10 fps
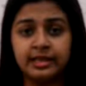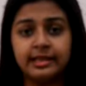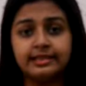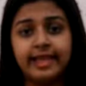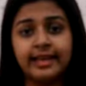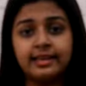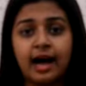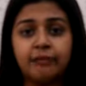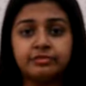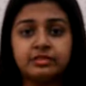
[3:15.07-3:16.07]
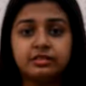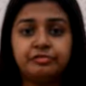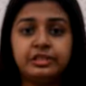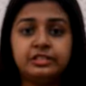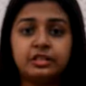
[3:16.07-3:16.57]
Then comes
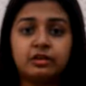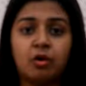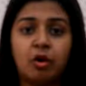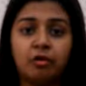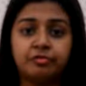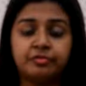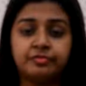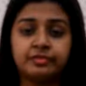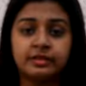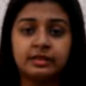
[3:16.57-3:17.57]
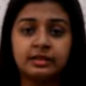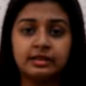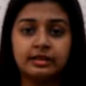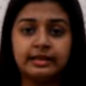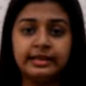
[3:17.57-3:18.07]
the feature of
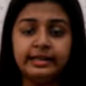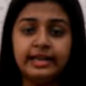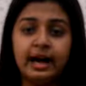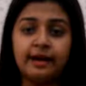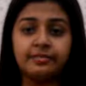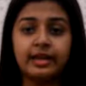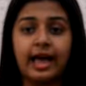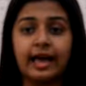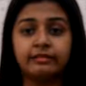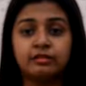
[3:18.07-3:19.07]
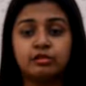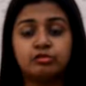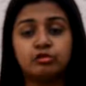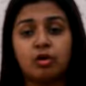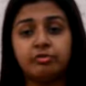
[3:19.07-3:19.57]
India as
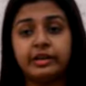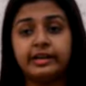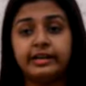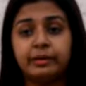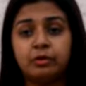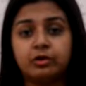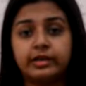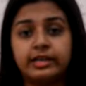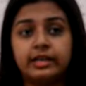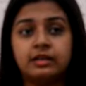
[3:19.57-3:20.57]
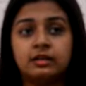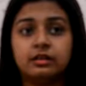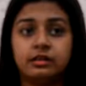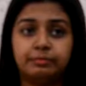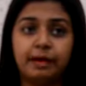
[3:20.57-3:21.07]
sovereign democratic
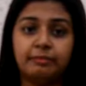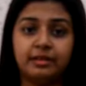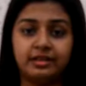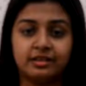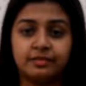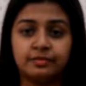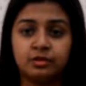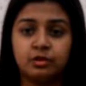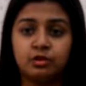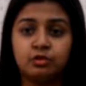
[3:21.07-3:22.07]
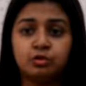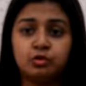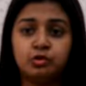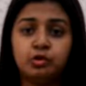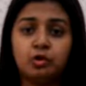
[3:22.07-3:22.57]
republic.
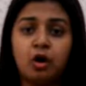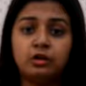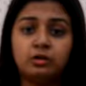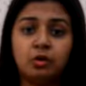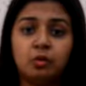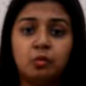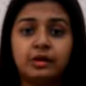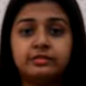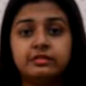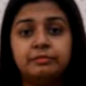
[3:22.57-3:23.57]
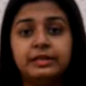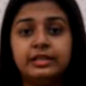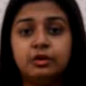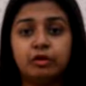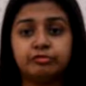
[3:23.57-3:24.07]
So do you all know what is the
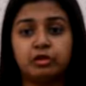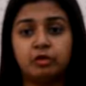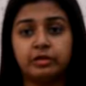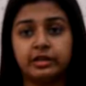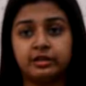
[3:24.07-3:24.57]
meaning of sovereign?